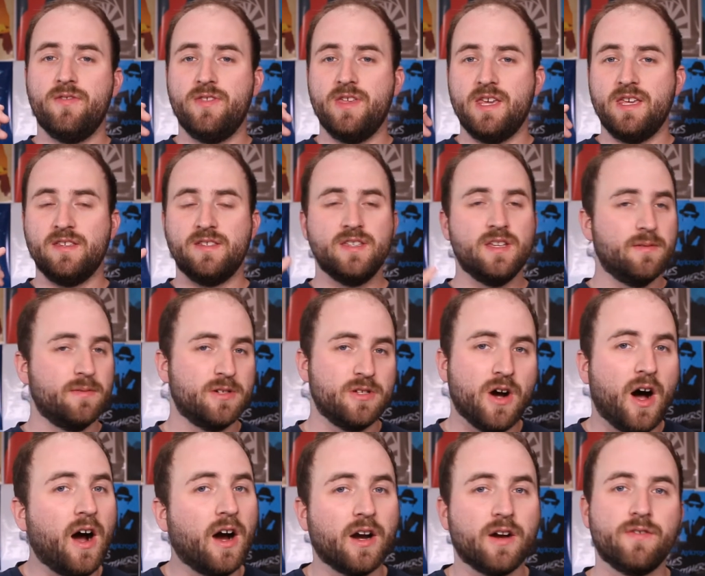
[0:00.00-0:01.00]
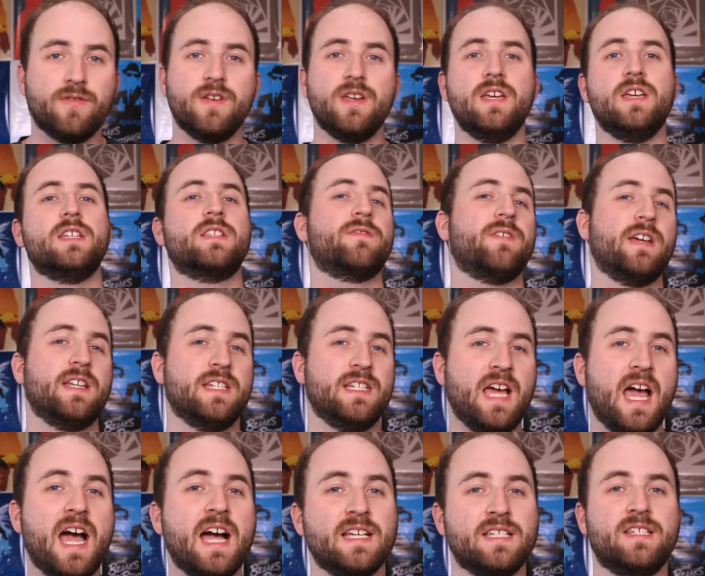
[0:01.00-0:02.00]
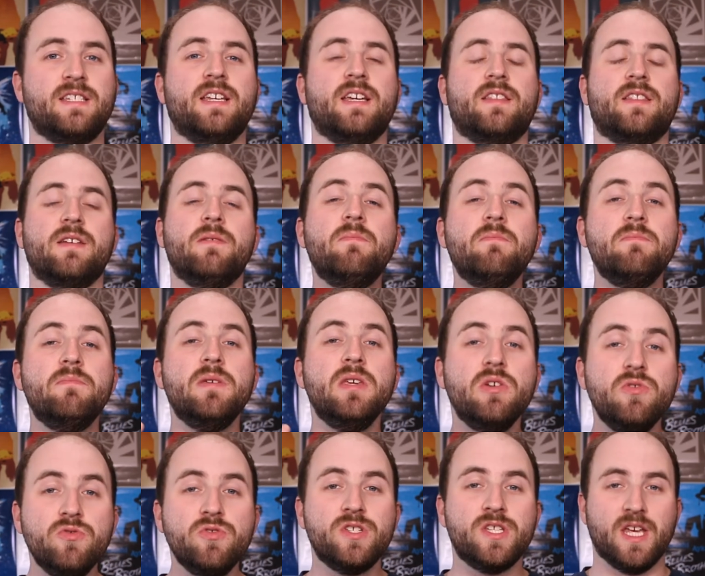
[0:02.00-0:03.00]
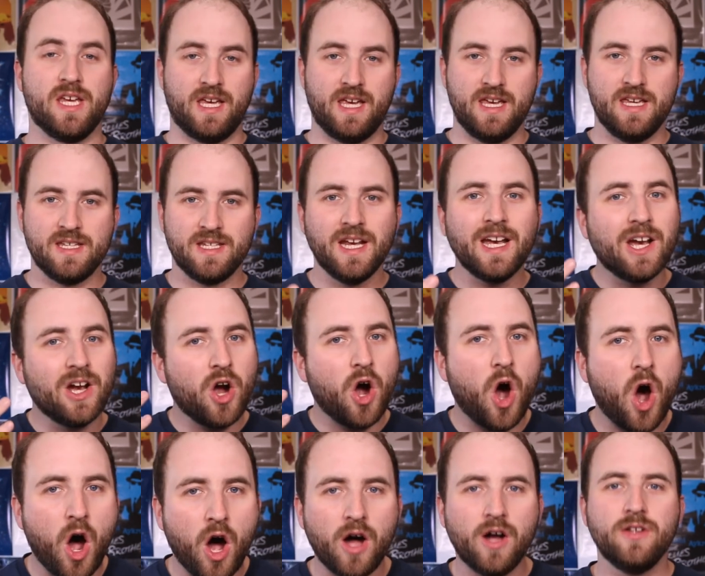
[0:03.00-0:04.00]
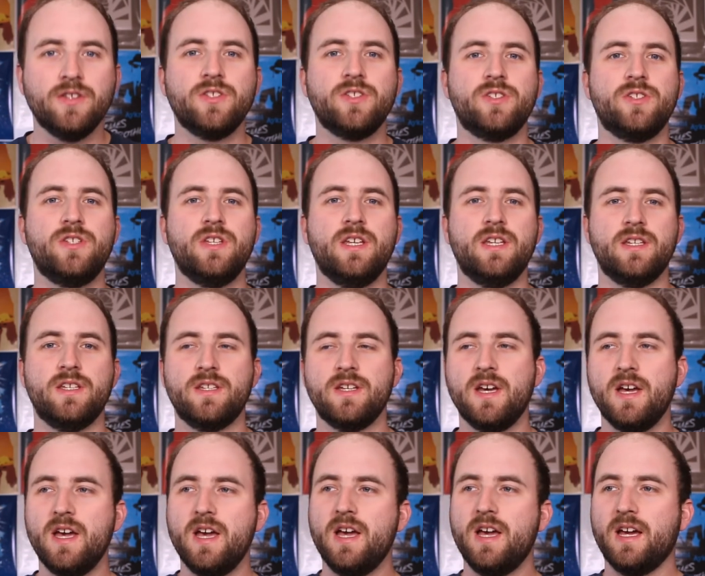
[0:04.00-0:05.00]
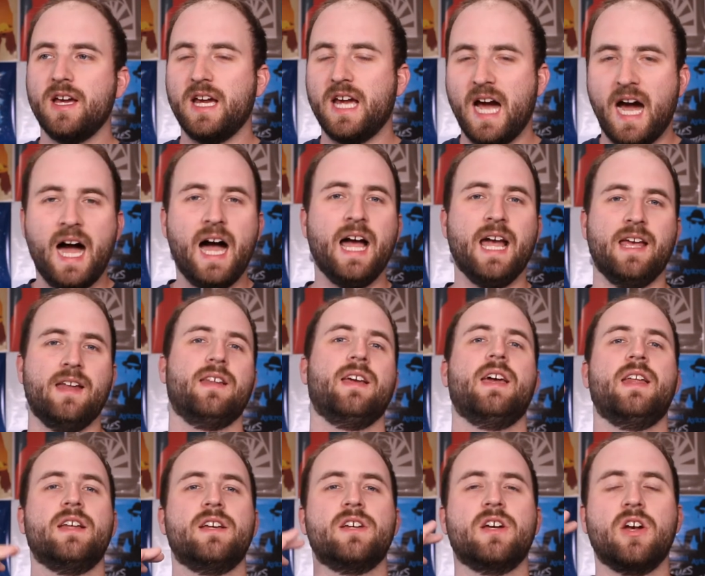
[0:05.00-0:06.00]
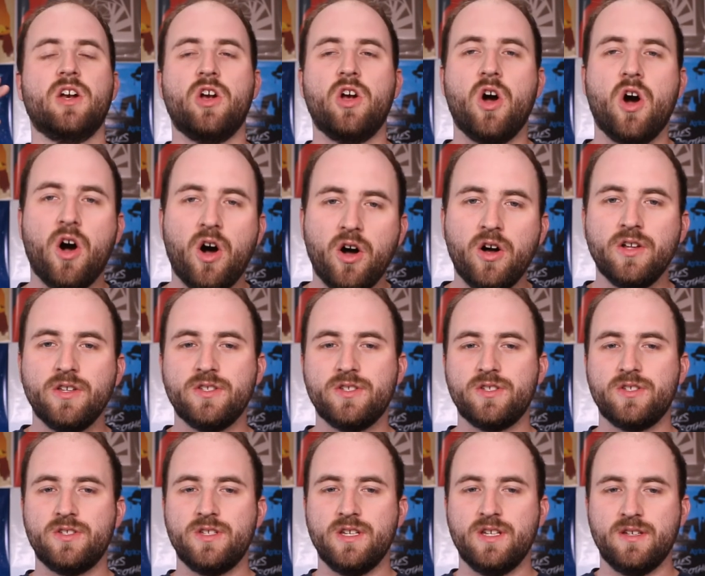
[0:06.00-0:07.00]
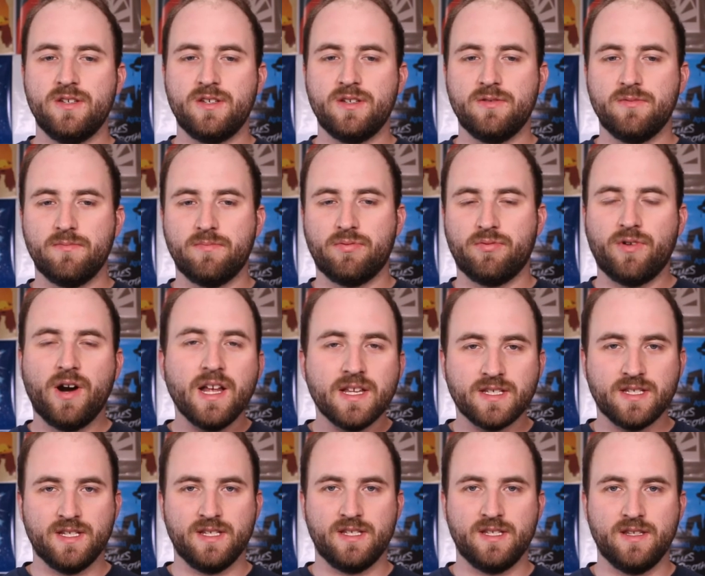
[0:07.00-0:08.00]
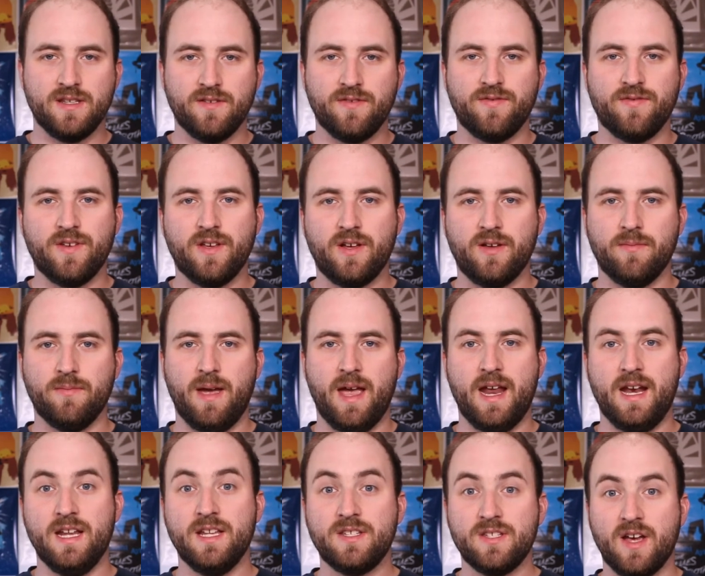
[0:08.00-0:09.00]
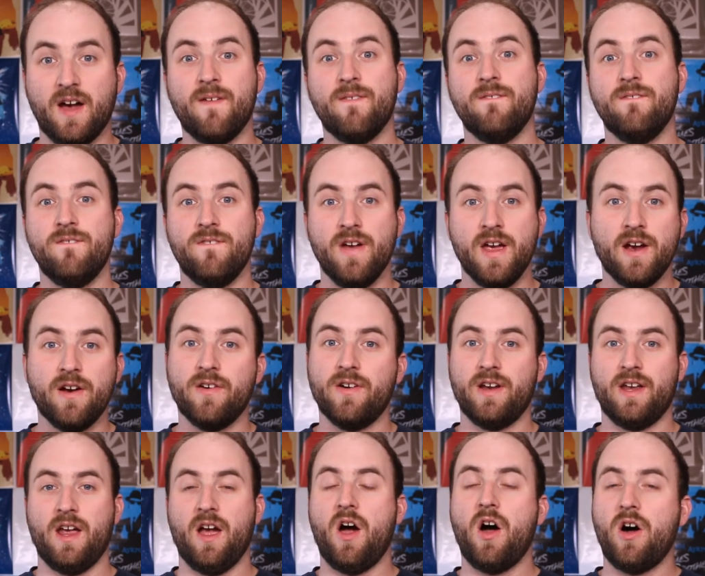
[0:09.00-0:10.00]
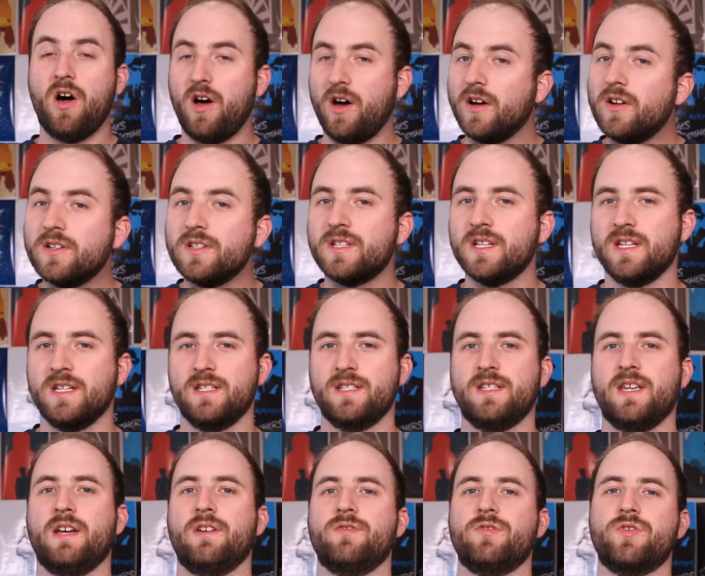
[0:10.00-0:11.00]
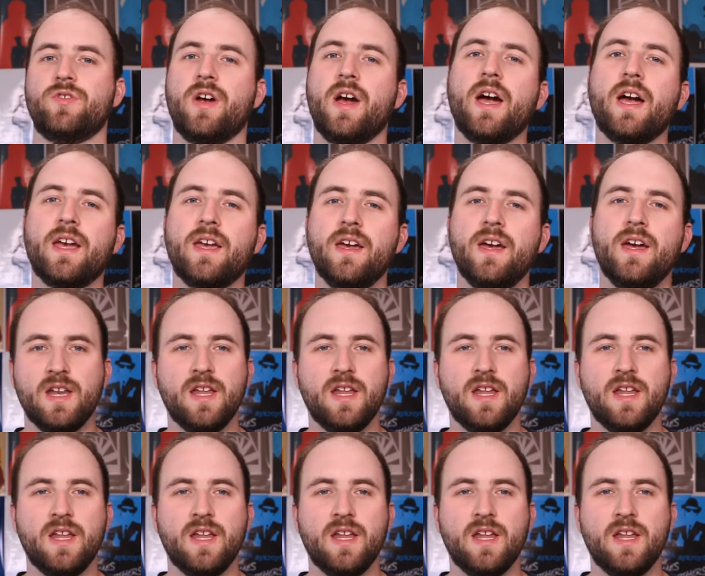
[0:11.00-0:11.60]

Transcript: The cinematography is fantastic. The music is a constant guide and a constant presence in the film, and it's a very haunting soundtrack.